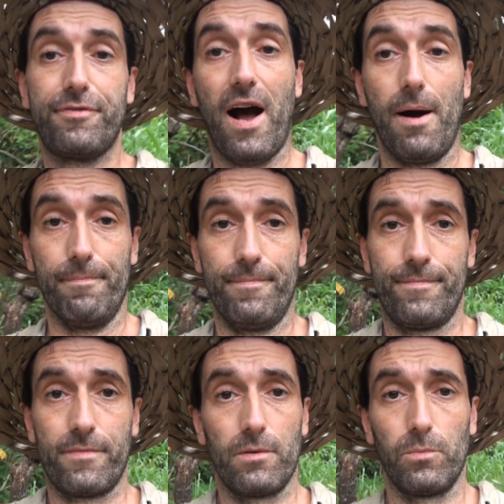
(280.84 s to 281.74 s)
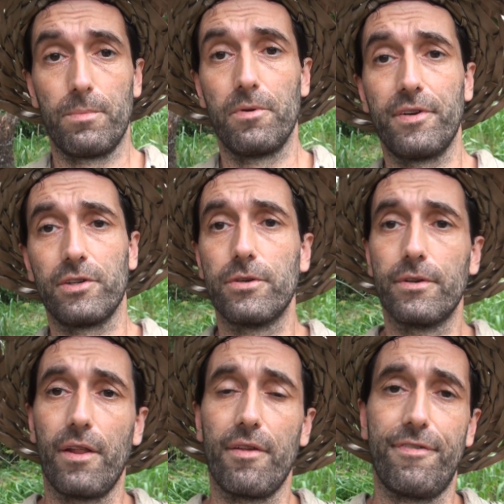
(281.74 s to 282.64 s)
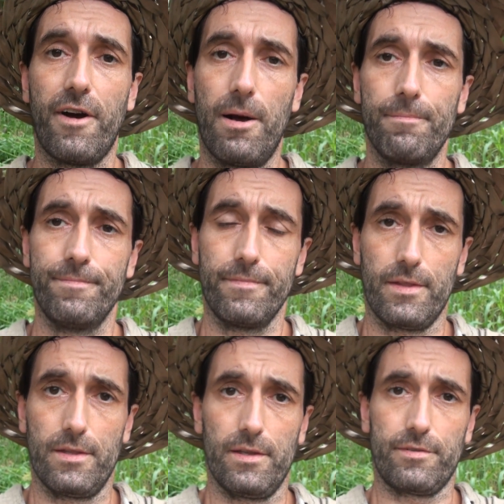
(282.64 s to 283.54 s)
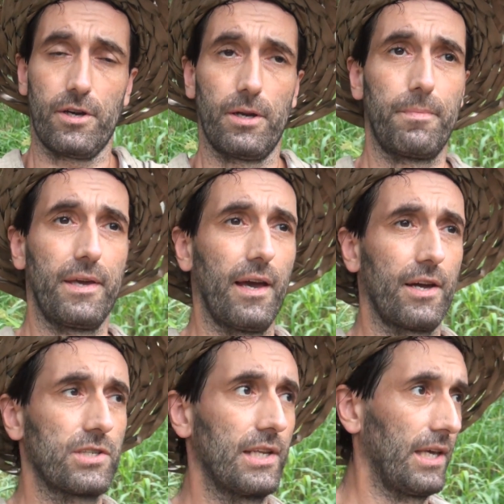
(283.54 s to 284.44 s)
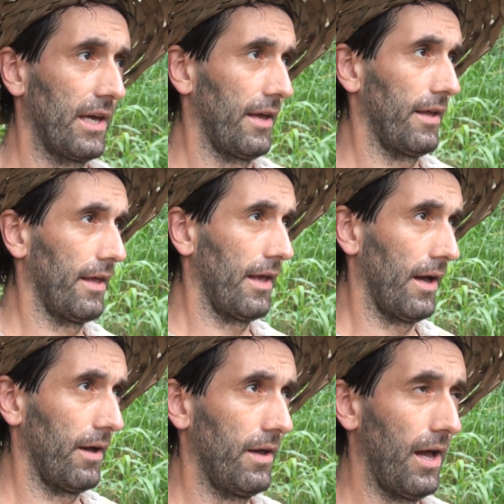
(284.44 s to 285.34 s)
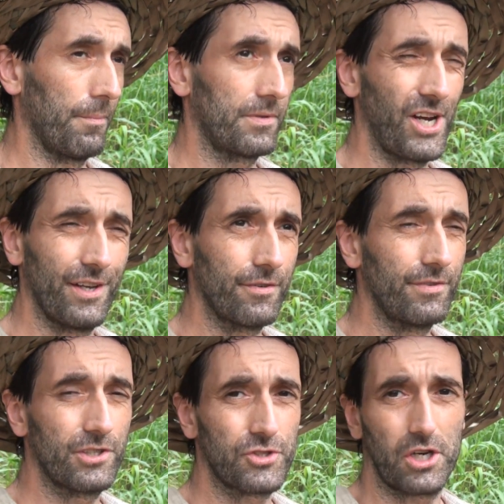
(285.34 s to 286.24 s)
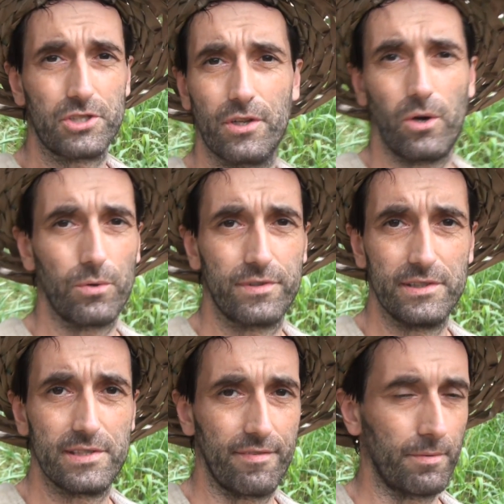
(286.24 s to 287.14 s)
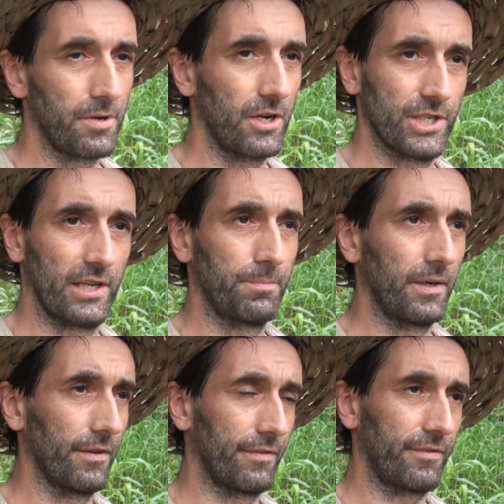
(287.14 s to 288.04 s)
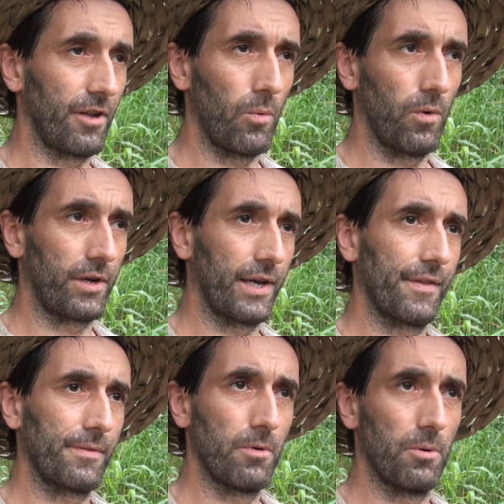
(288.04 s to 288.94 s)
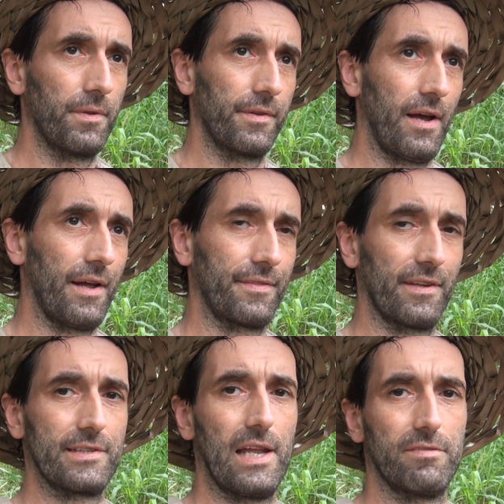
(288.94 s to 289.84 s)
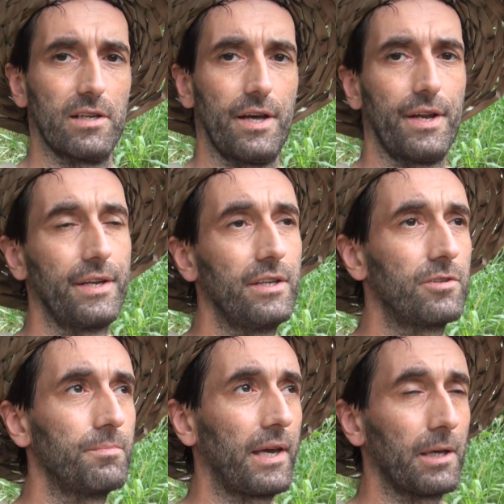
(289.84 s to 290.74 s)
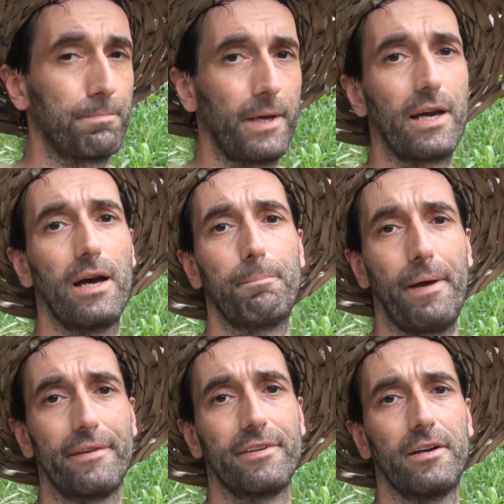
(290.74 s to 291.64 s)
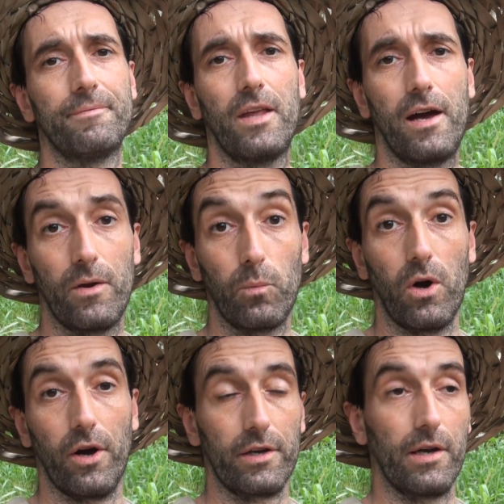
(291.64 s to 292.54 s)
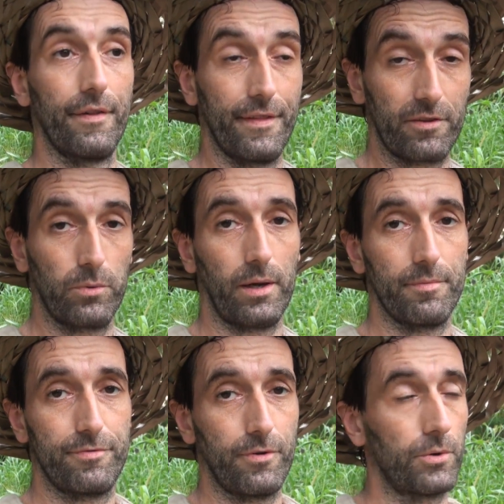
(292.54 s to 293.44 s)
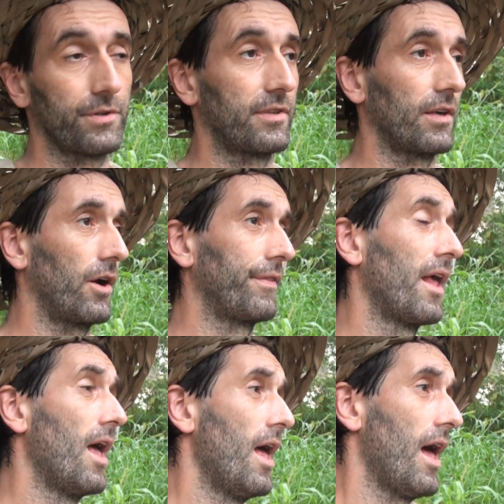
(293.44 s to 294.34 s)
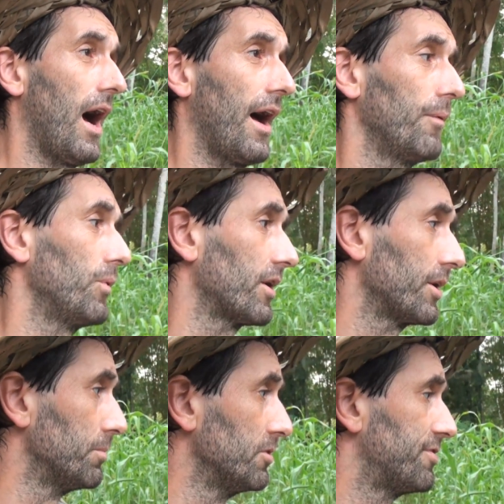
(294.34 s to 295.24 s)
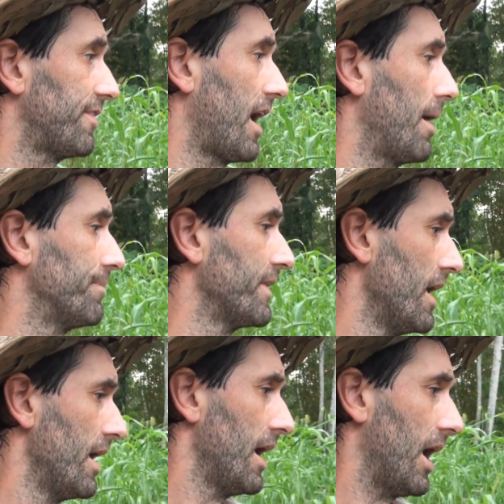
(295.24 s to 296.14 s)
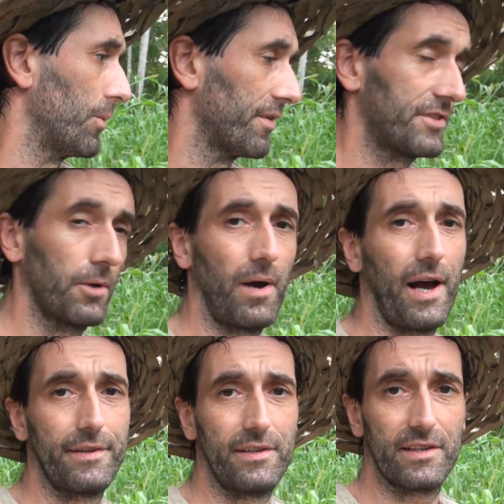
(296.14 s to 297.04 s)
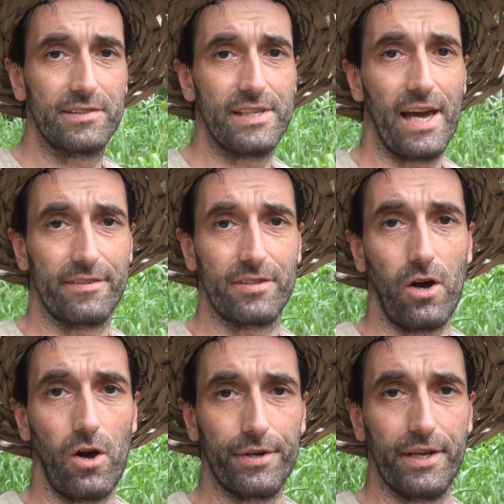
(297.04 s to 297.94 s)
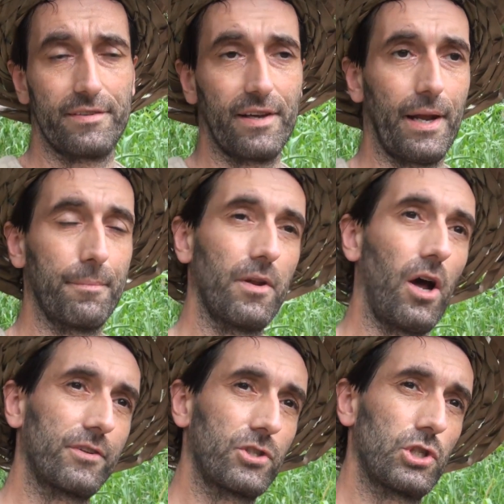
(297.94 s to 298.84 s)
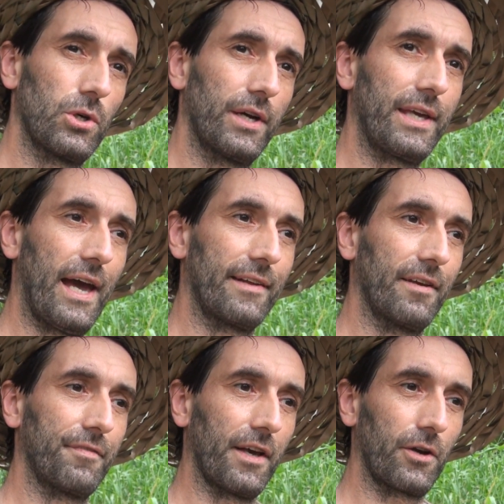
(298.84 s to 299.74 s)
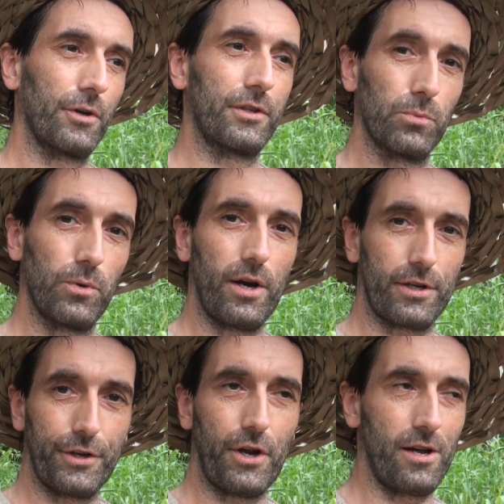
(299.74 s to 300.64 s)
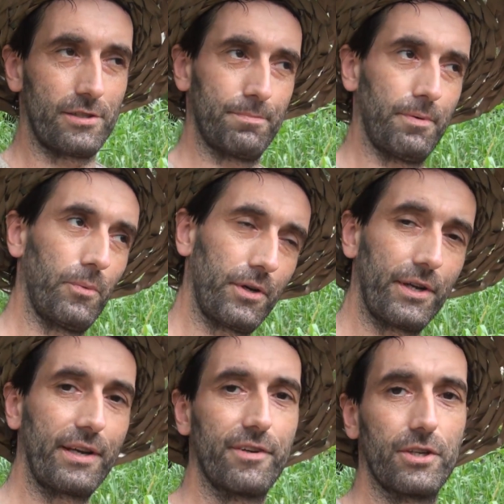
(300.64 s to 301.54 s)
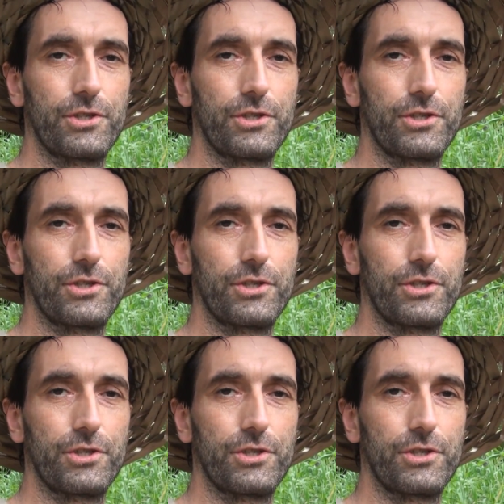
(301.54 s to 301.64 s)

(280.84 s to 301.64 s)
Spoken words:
farm. We're moving to another farm. It's going to be actually, I'm trying to restructure the whole seed saving project because it's not working at the moment at this level, and I need to make it bigger, better, and work. And that's what I'm focusing on. And we're going to move farm, and and we have some ideas yet on it, and I'm not sure yet if they're going to work or not, but we're going to give it a